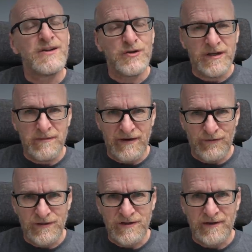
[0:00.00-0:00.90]
you can make
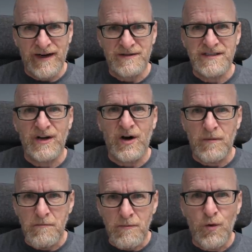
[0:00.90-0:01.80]
photographs that
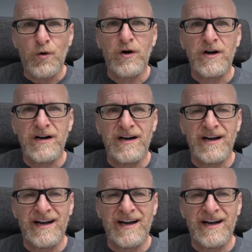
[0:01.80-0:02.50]
are more